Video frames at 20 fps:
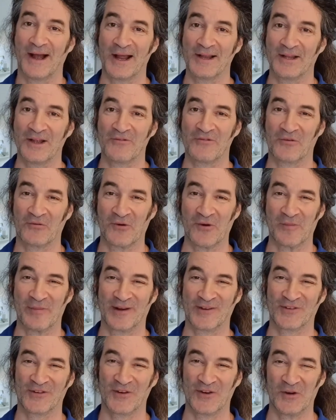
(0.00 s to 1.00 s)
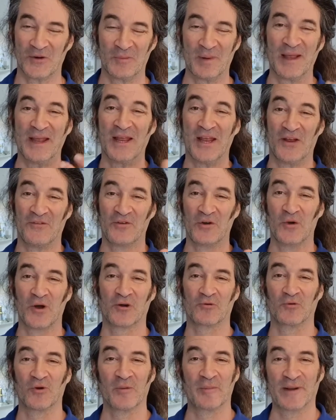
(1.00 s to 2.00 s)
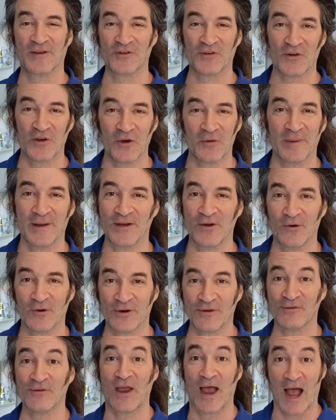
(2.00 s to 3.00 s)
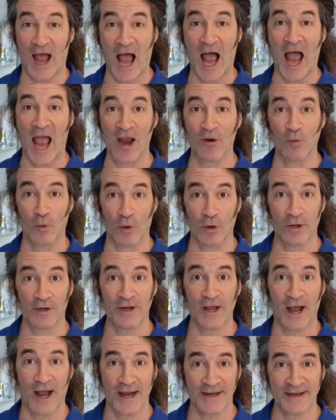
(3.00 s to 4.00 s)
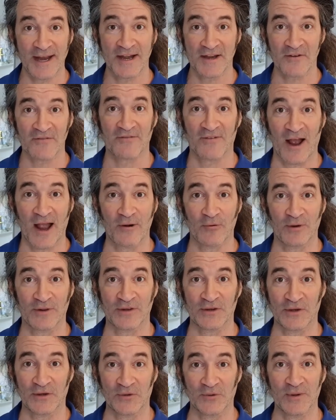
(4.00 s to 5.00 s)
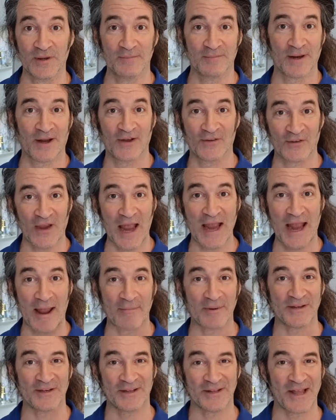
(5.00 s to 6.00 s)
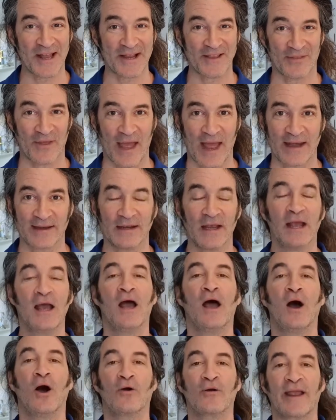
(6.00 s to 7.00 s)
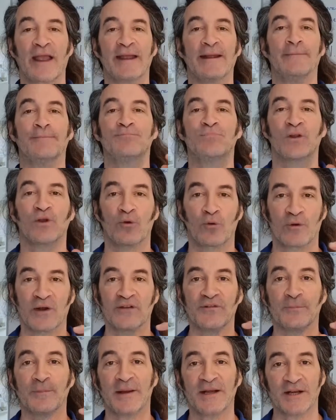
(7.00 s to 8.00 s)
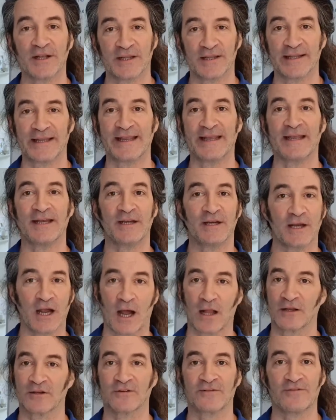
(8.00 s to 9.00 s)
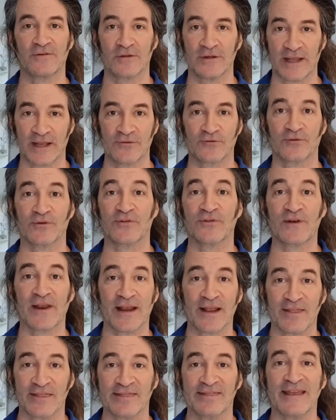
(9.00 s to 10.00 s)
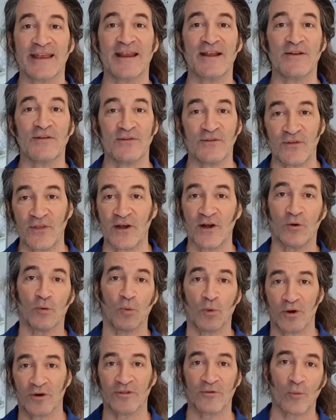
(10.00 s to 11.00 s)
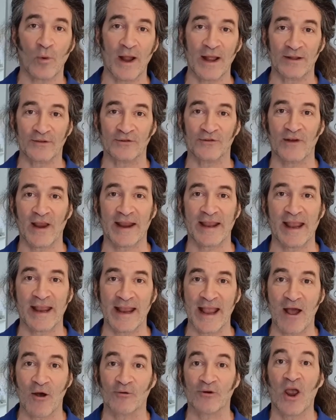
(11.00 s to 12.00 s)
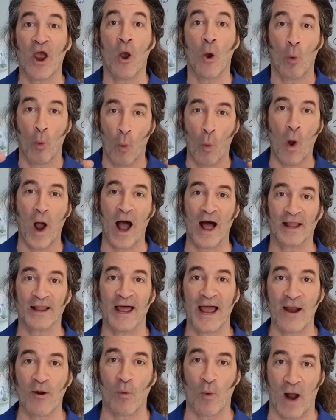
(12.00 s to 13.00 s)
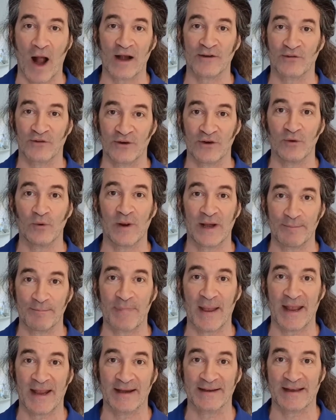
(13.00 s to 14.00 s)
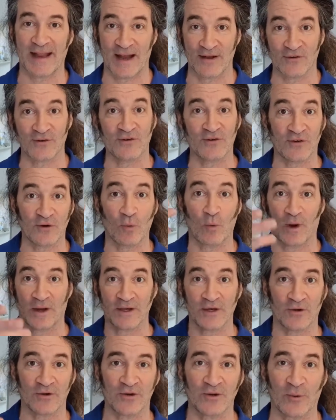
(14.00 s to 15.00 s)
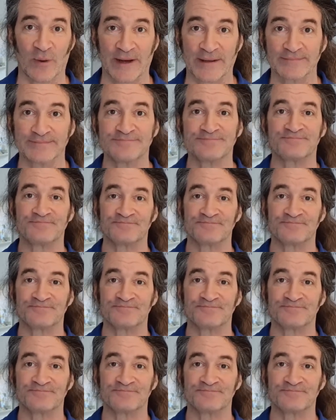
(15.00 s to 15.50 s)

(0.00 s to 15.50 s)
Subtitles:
I love the Rubik's Cube. If you had a Rubik's Cube in yours, I would identify with you because I happen to like that. Okay, crisp and clean, colorful, interesting things that are worthwhile checking out while I watch you and pay attention to what you're doing.